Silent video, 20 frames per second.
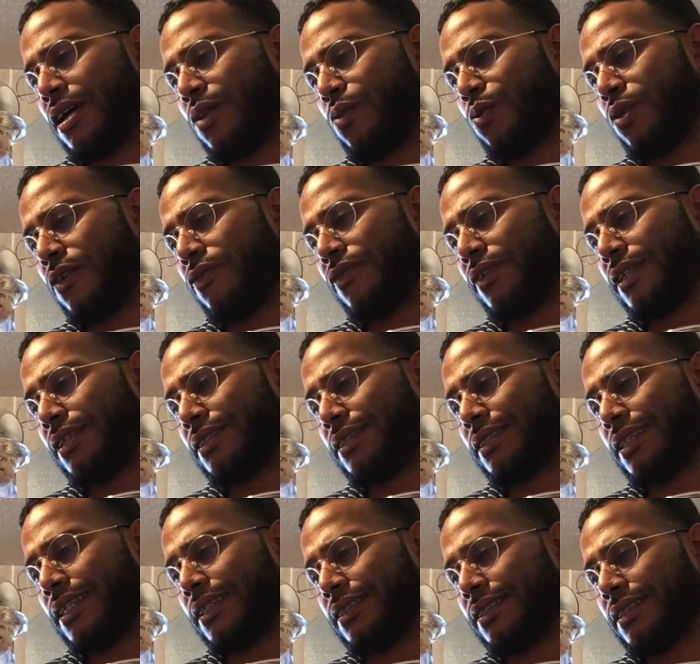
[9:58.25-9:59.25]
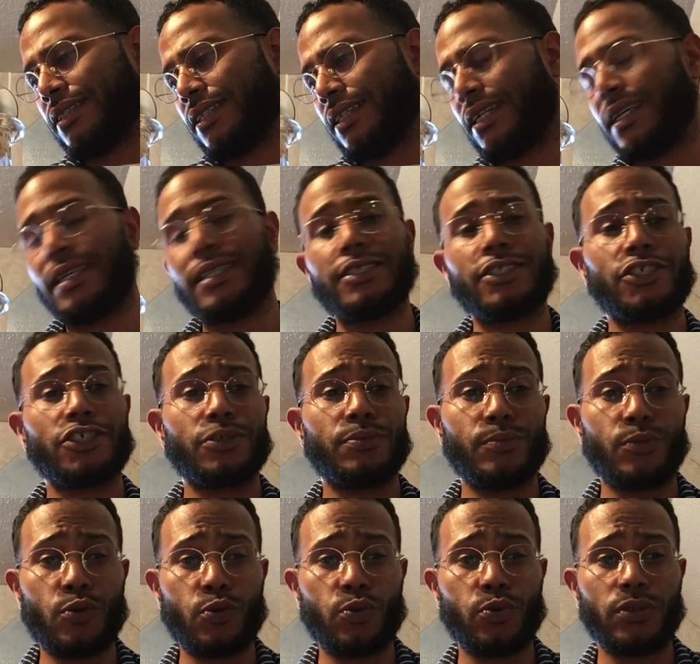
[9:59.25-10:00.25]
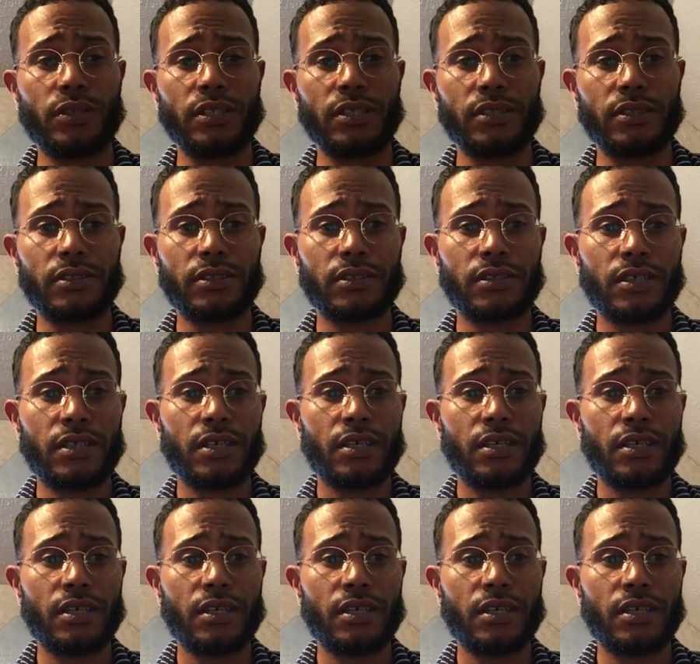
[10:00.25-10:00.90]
with intensity and smoothness.